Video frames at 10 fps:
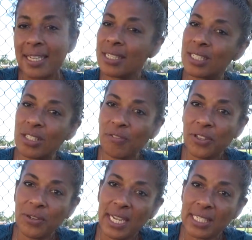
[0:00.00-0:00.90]
just a
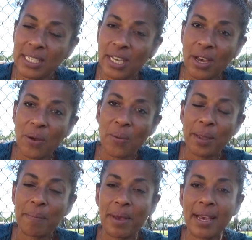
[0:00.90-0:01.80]
few days ago
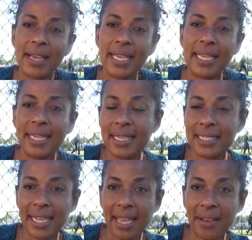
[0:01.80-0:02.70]
when my
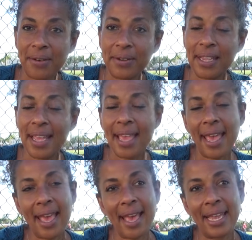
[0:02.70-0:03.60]
town
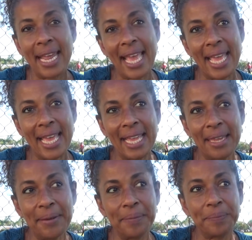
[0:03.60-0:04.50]
had a